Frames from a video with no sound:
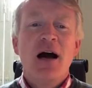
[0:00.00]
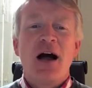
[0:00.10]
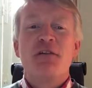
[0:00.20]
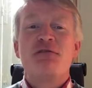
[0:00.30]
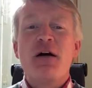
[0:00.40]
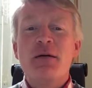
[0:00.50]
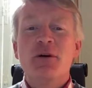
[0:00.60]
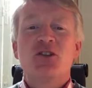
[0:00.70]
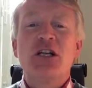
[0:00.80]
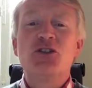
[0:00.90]
I have very
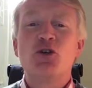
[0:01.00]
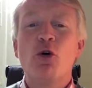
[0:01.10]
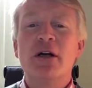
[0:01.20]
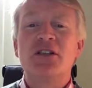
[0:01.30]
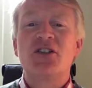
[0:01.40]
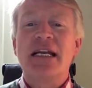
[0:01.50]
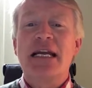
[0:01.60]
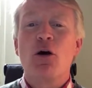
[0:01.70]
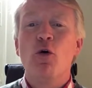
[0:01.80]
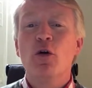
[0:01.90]
much enjoyed
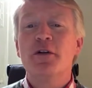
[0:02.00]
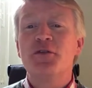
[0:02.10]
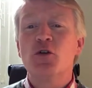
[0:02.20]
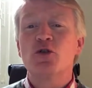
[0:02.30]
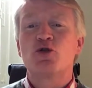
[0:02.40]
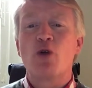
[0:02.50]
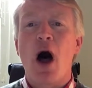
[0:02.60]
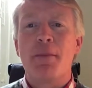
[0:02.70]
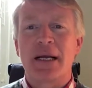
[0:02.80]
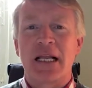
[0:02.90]
seeing all of your
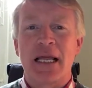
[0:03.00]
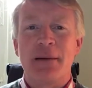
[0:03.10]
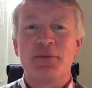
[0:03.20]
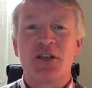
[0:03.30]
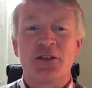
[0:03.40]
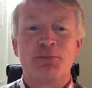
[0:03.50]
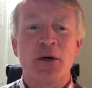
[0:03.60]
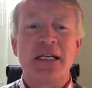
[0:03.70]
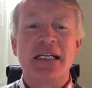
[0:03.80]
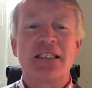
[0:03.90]
drama clips as
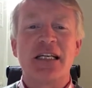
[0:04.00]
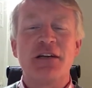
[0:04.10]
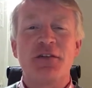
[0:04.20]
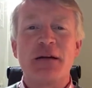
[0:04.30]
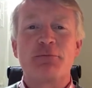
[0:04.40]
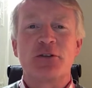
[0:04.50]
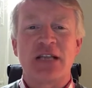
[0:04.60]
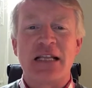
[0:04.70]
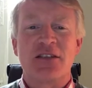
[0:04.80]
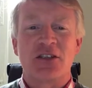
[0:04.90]
budding TV
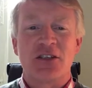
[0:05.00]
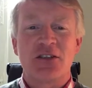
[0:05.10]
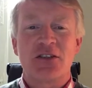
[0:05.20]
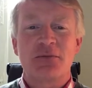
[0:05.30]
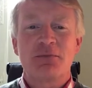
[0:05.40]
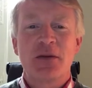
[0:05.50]
presenters.